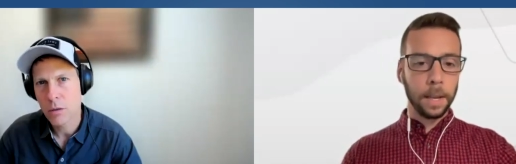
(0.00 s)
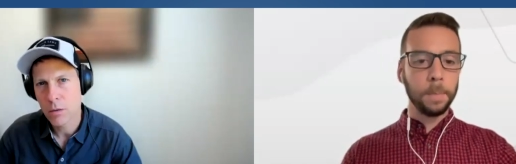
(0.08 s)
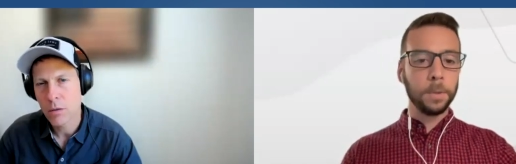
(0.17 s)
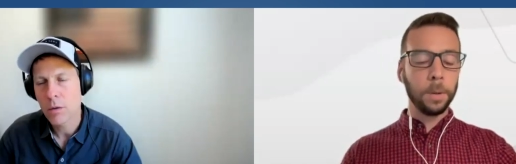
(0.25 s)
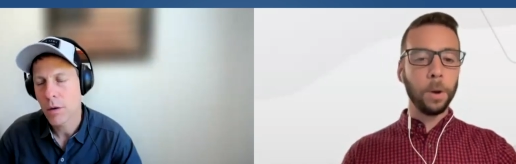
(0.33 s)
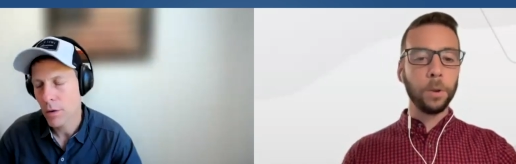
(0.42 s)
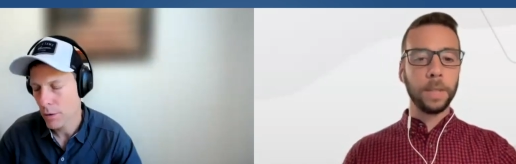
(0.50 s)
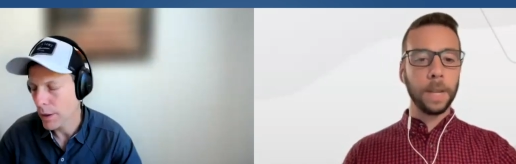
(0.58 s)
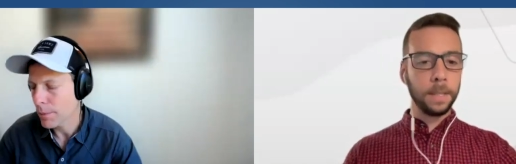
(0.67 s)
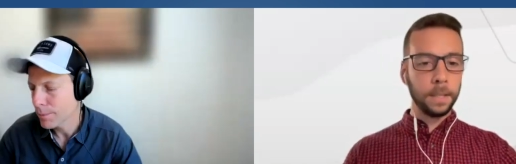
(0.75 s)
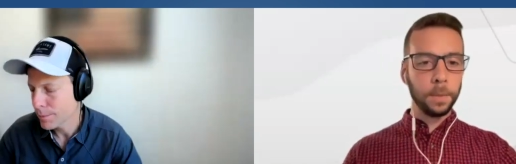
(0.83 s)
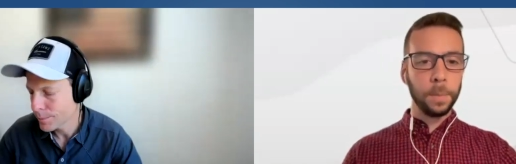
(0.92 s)
Speaker 1: Yep. So most okay.
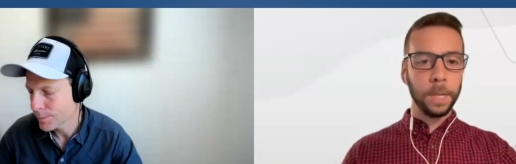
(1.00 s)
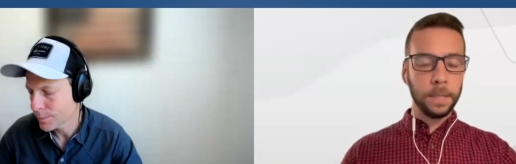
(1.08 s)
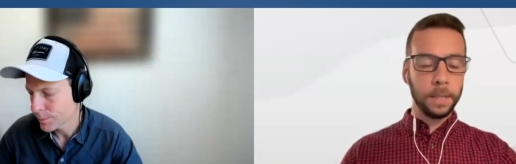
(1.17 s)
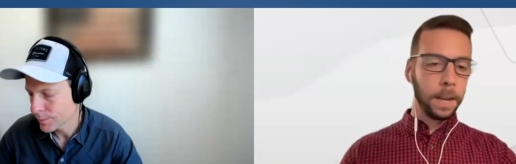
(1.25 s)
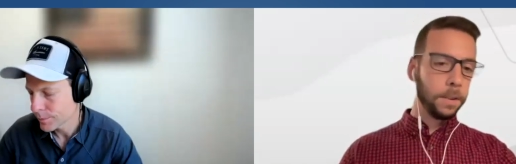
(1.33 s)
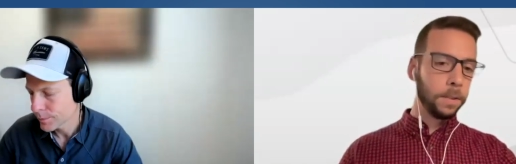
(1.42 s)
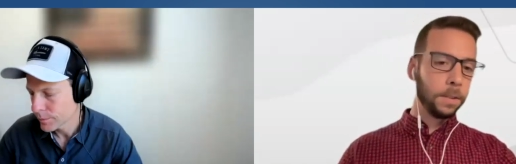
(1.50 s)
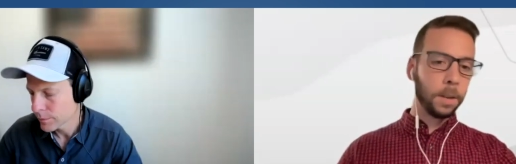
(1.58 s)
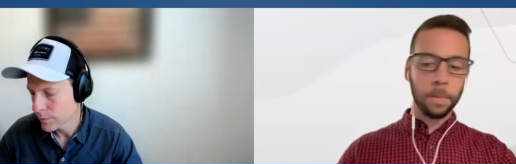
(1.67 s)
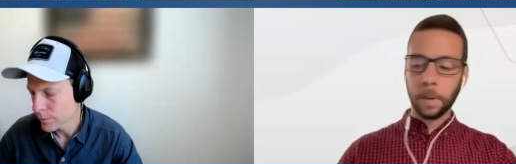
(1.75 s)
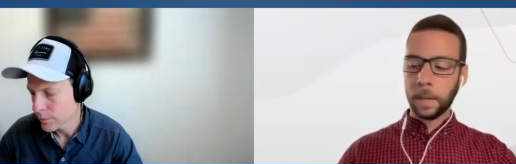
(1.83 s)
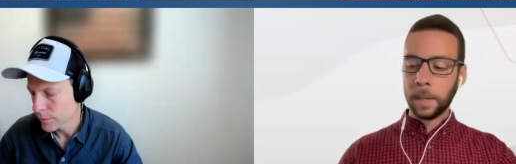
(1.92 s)
states it's a PTA. There's some.